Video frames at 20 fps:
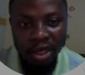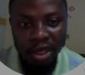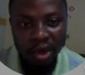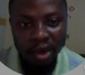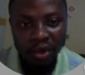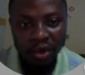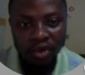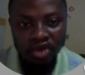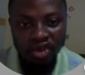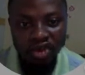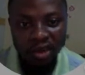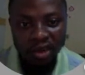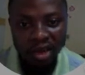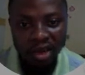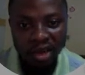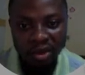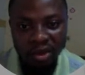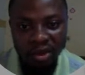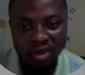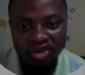Now you just
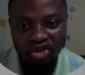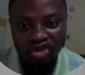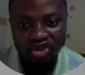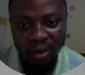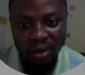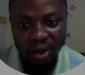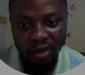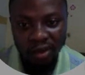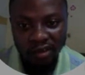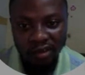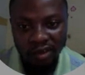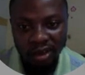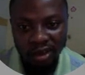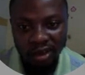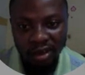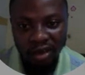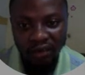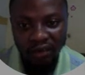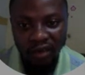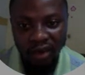click on this drop down. You see
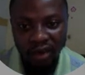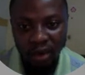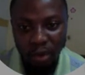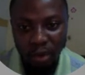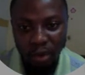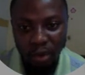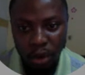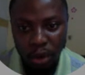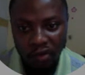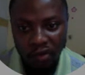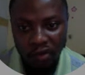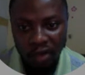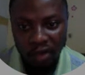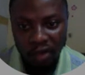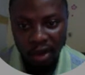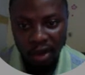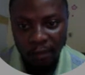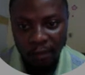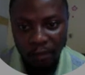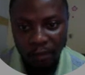different options.
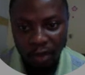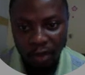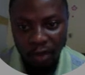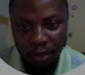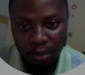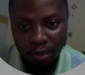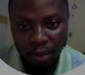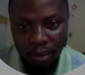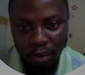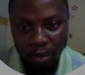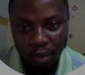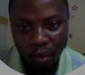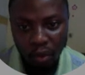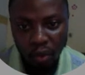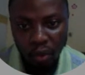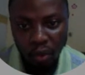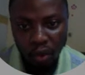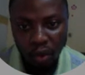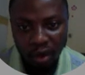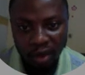People
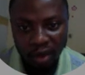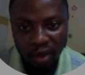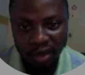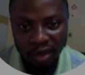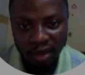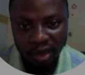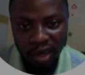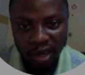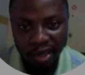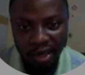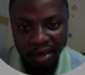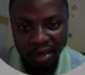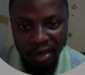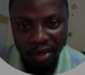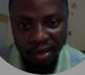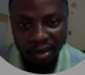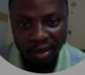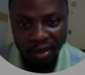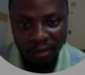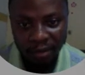who currently like
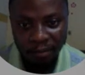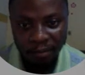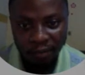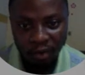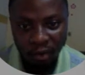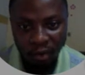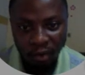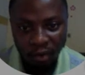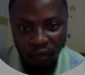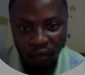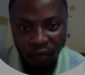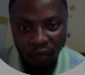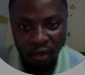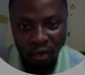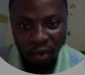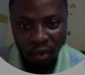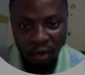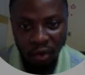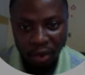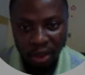or follow
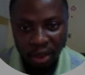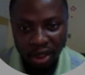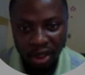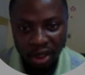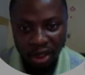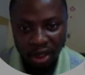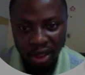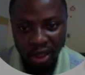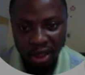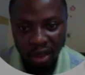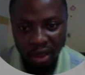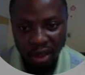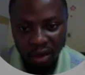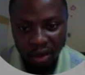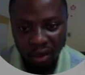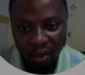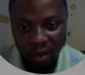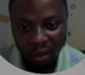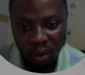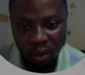your page.
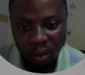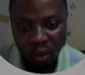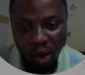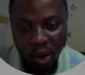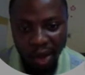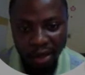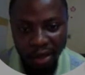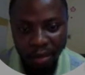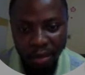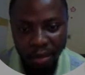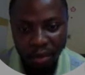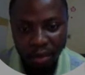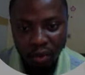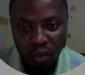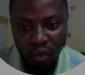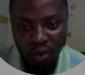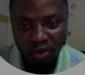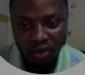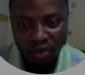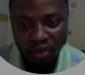Who are the people you
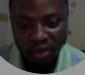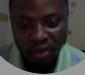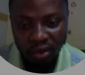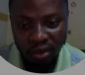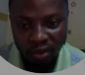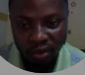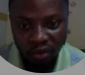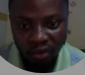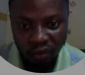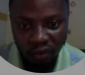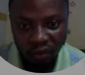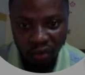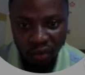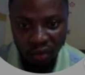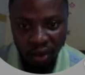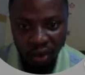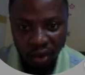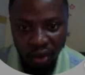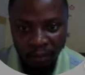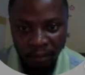want to
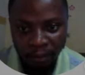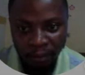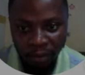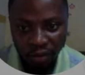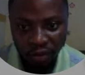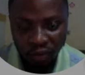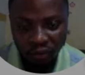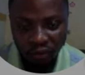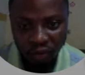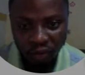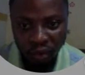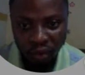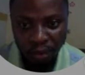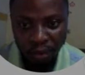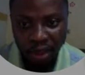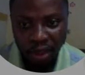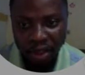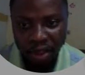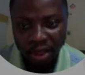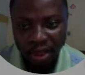view your
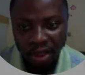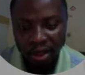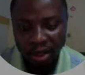page?